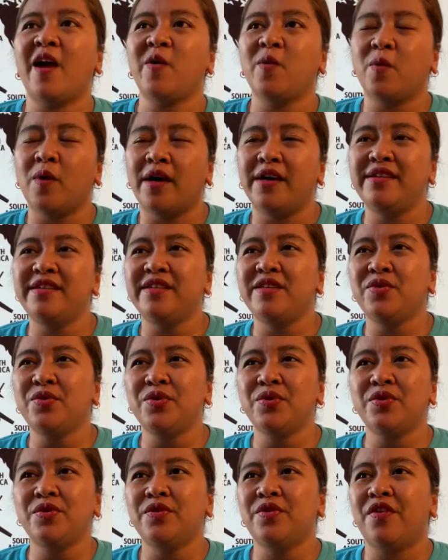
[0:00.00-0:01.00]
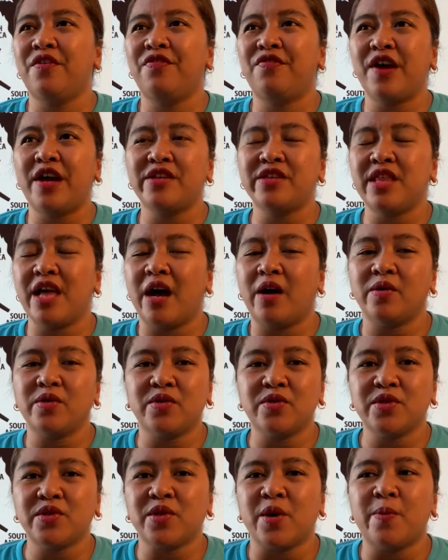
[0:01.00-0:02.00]
want to vent out
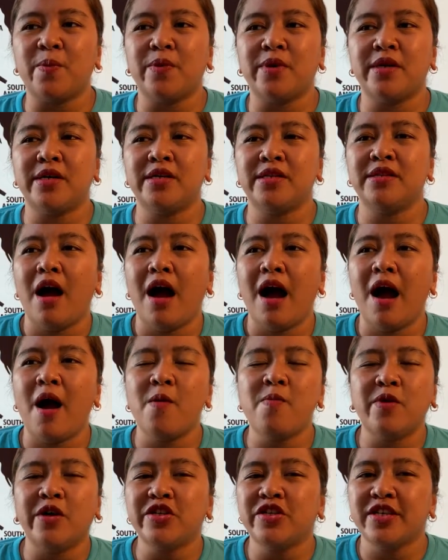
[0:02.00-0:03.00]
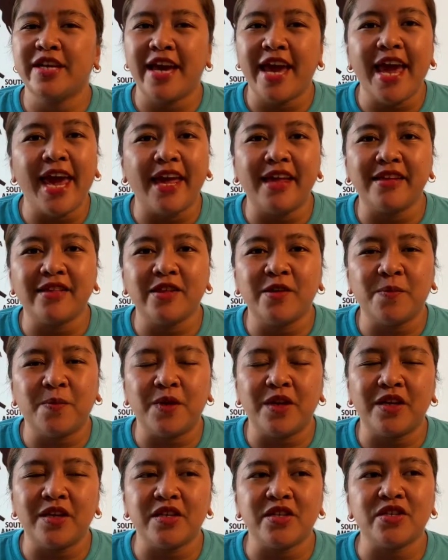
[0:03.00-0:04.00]
to someone how much I hate the
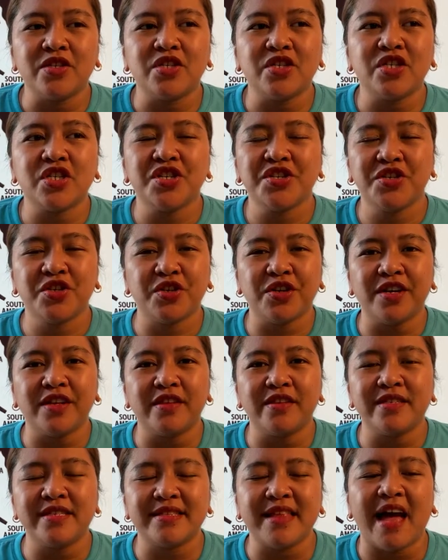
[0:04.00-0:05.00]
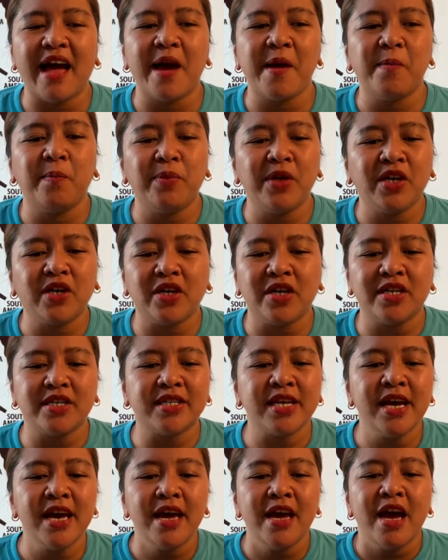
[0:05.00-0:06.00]
British during this time, because
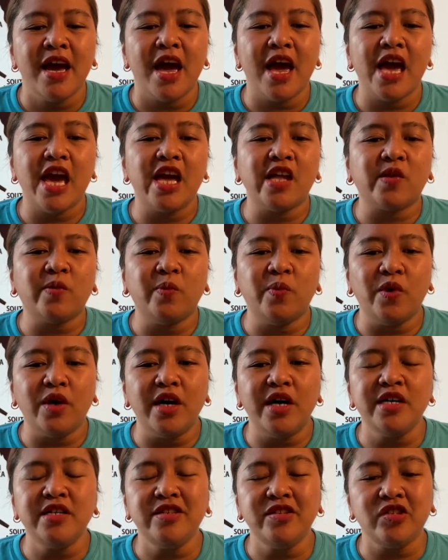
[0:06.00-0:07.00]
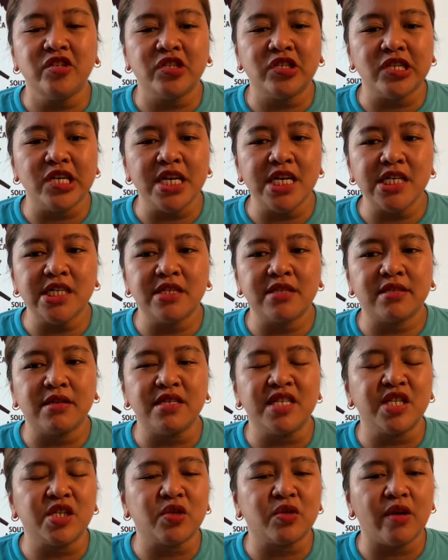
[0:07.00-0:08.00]
it was just
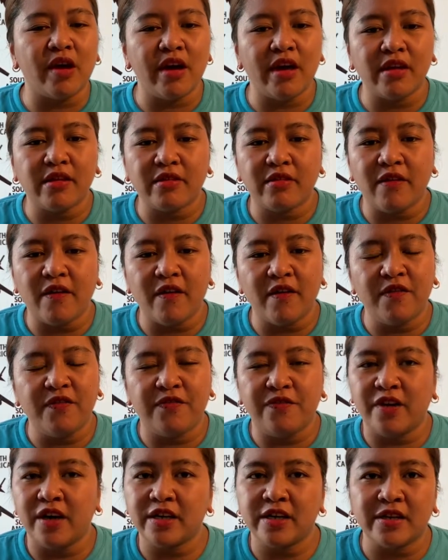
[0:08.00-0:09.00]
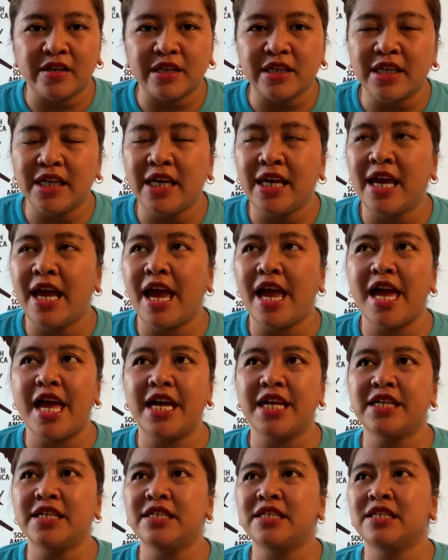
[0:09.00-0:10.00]
straight fuckery
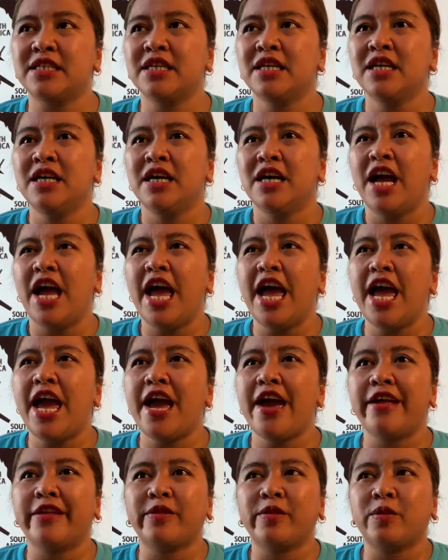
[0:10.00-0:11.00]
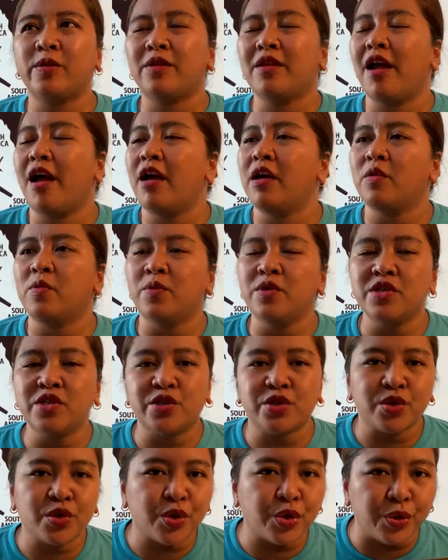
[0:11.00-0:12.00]
and it
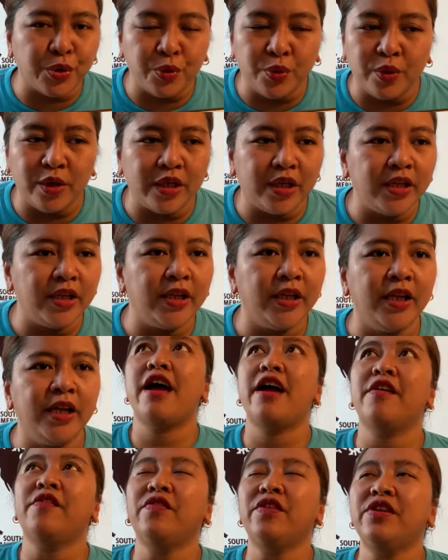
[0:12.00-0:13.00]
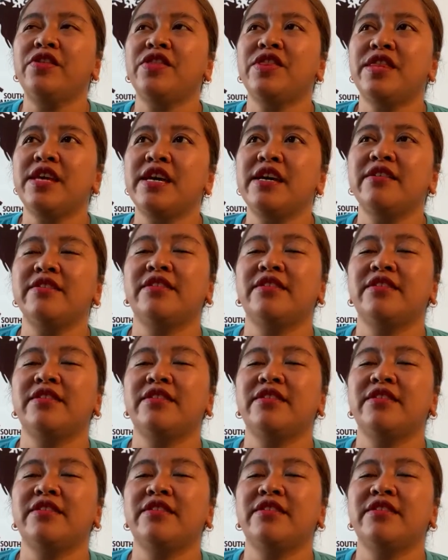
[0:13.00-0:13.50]
was cruel. Everything